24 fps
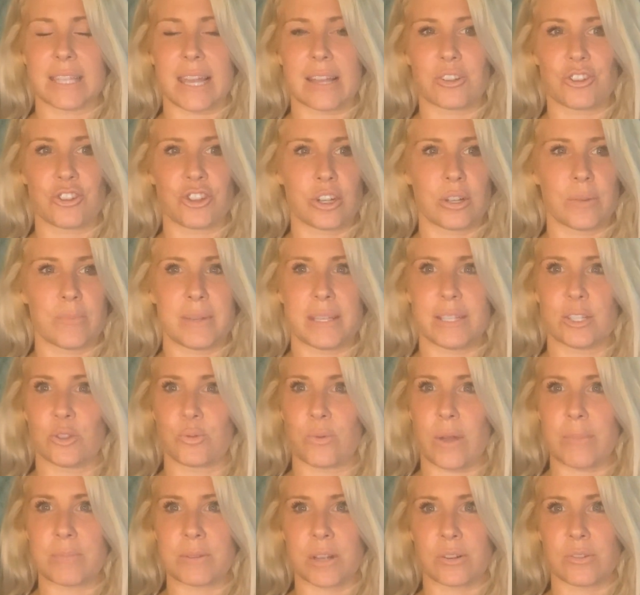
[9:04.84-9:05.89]
that shouldn't be
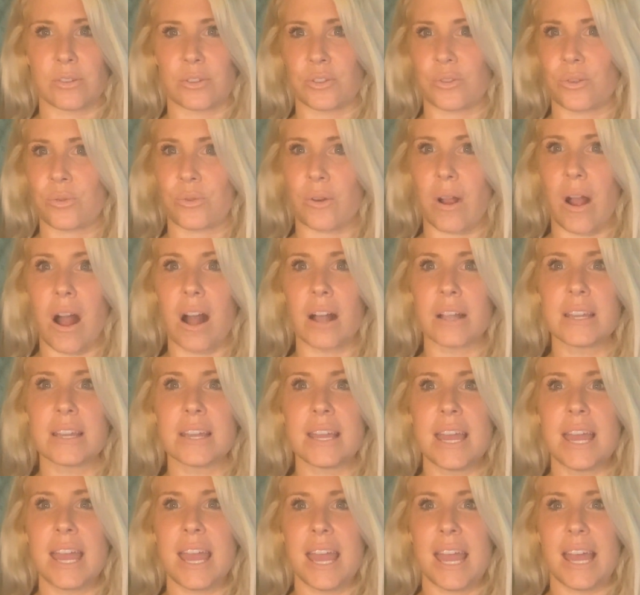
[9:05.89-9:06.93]
swept under the rug.
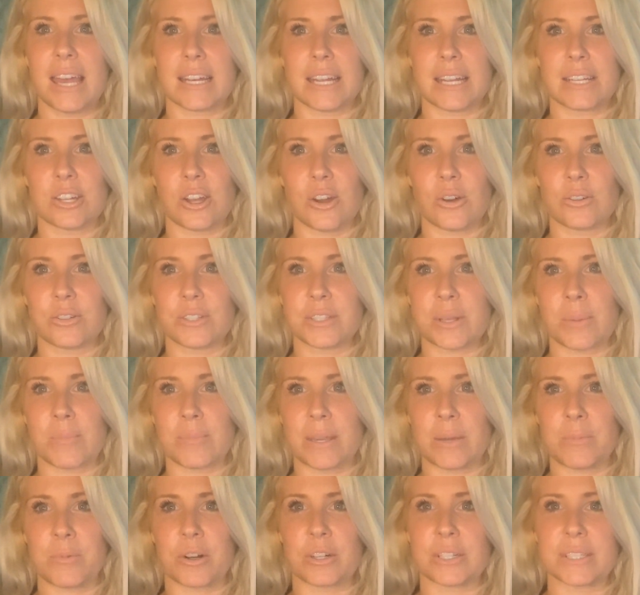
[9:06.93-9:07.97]
And I know some
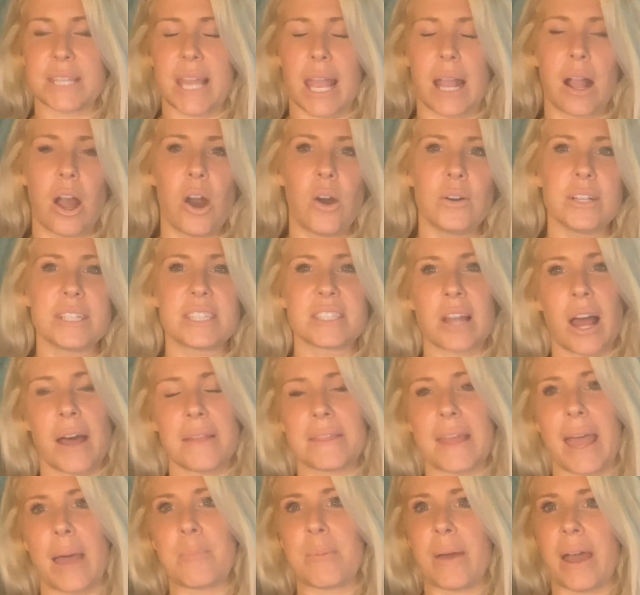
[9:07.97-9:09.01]
people are saying, oh, it's not
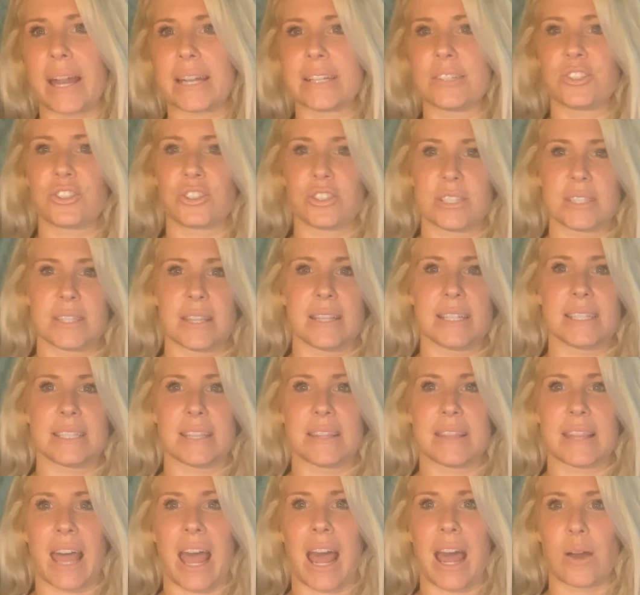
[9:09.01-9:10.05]
that bad. It's just this
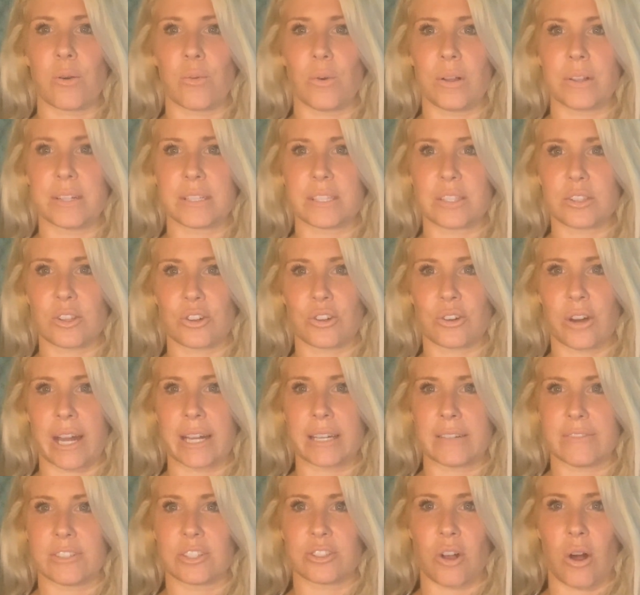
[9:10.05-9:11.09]
and that. Well, it's the grain
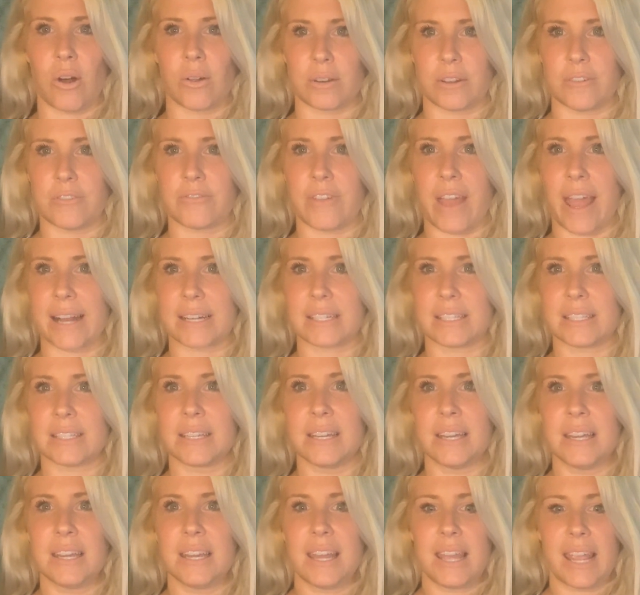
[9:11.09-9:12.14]
of salt effect.
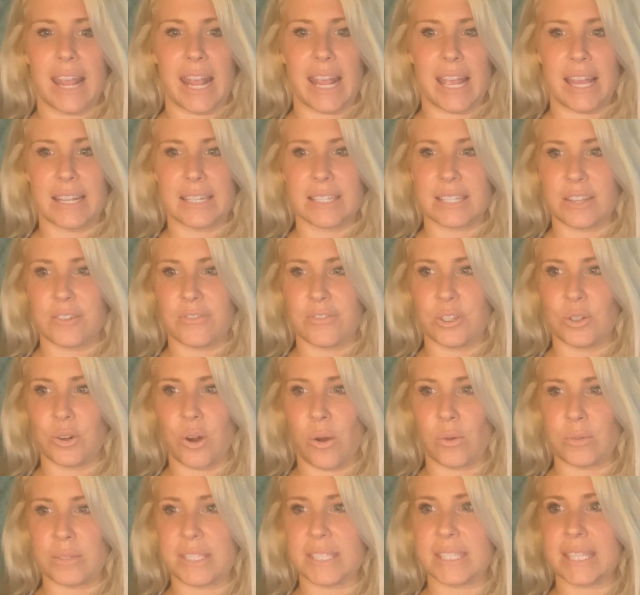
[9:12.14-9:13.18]
And if you
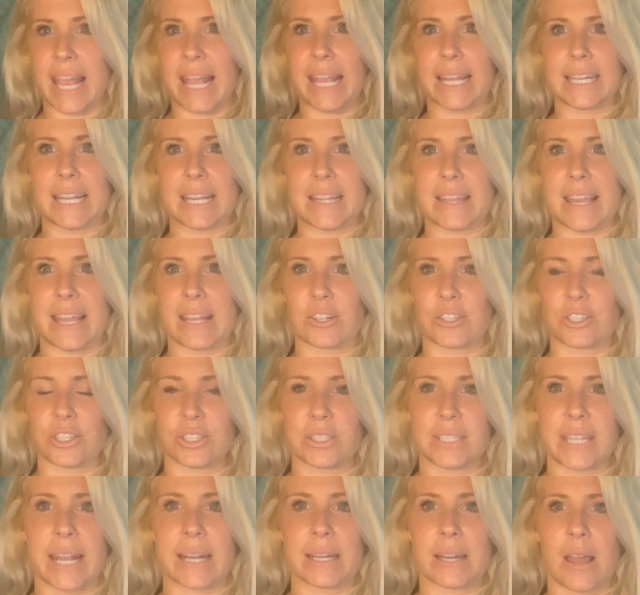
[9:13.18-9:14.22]
don't say anything or
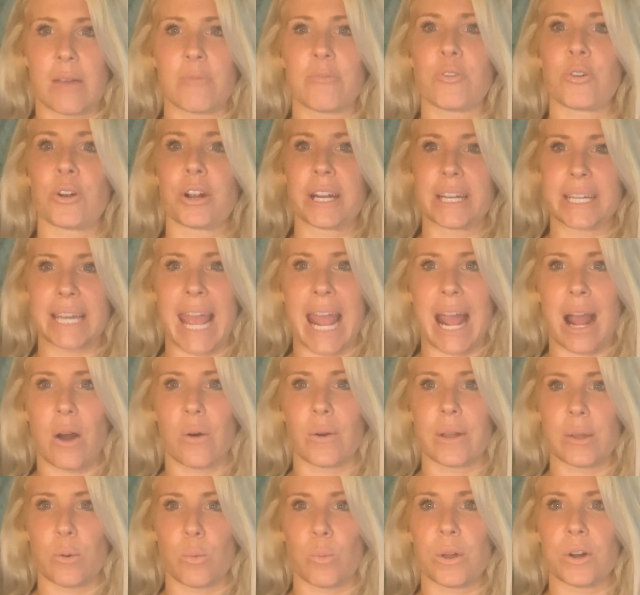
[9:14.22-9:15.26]
stand up for it now,
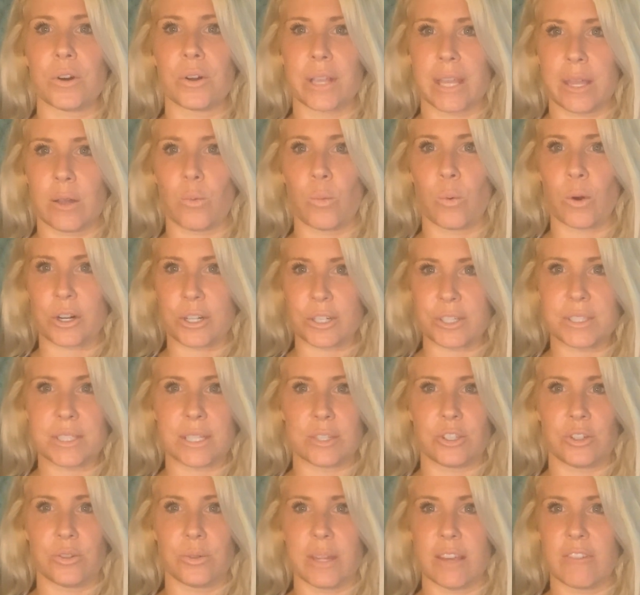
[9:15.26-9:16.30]
it will get worse.
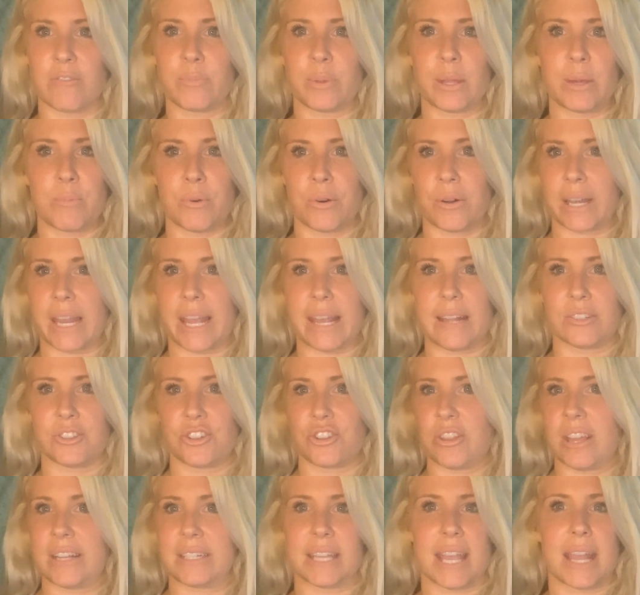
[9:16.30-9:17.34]
And you give people an inch,
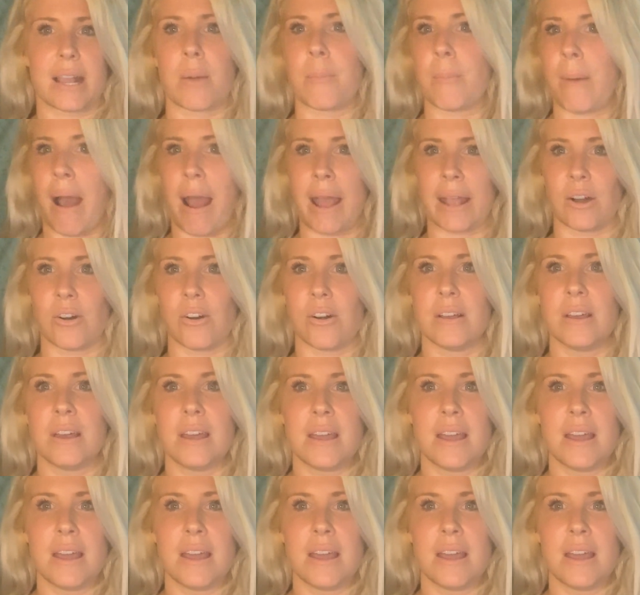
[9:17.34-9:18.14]
they take a mile.